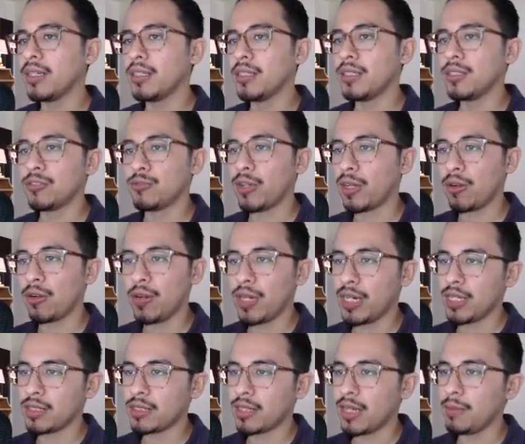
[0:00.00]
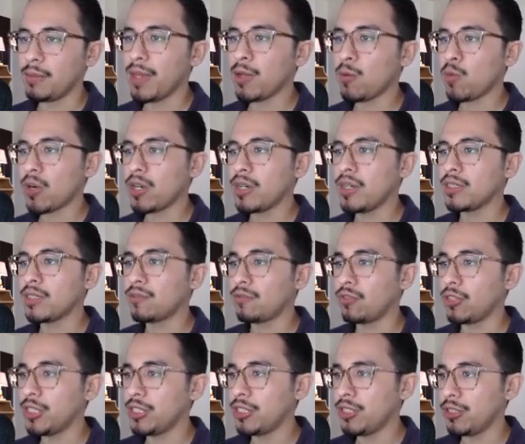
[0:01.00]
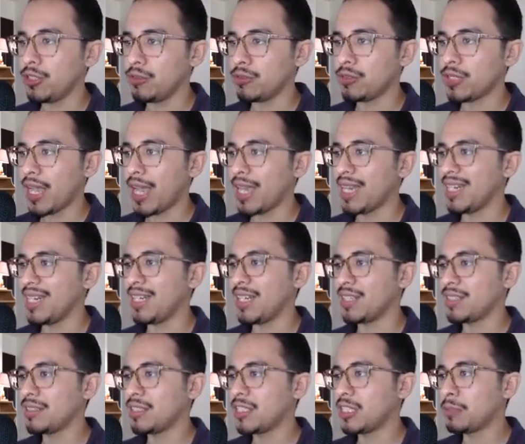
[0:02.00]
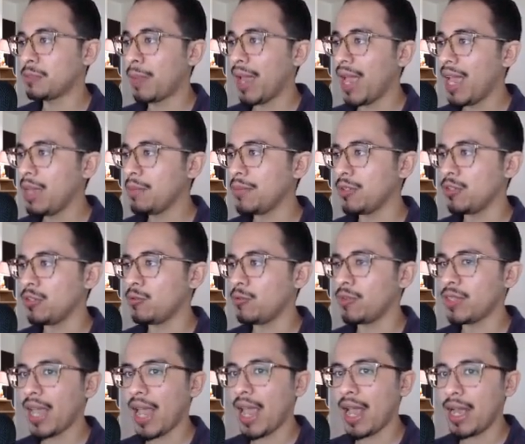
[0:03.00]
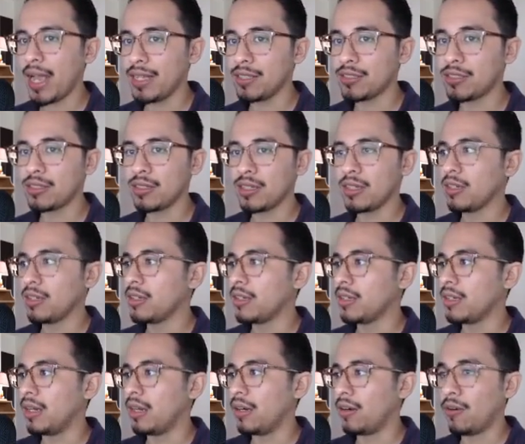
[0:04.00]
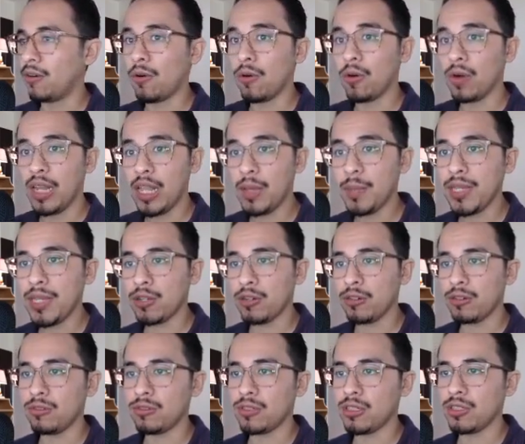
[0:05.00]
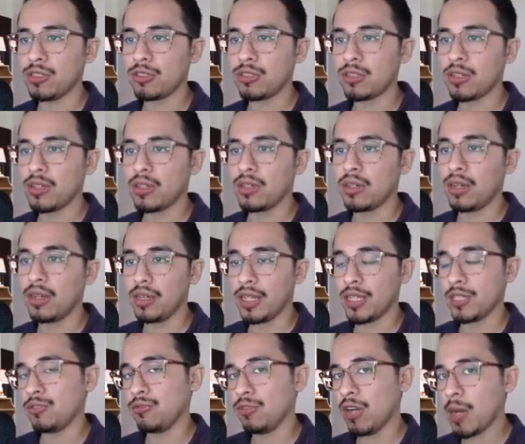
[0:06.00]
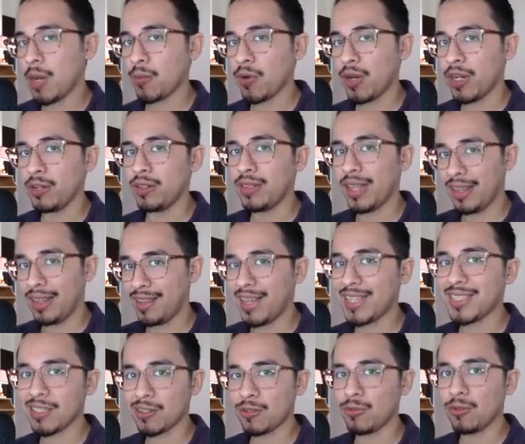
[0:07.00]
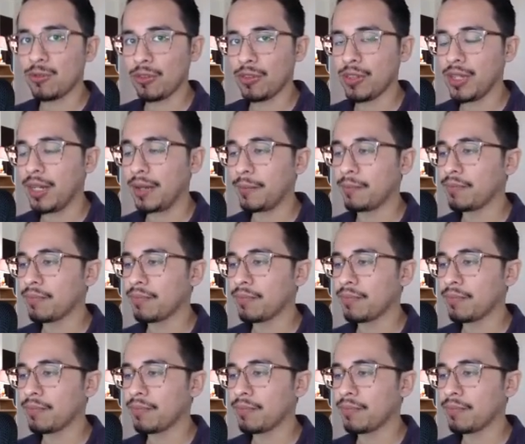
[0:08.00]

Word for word: So I go on and say Bitwarden is free to use and it doesn't spam you with ads uh, or limit your usage unless you upgrade. Now that's a cool thing.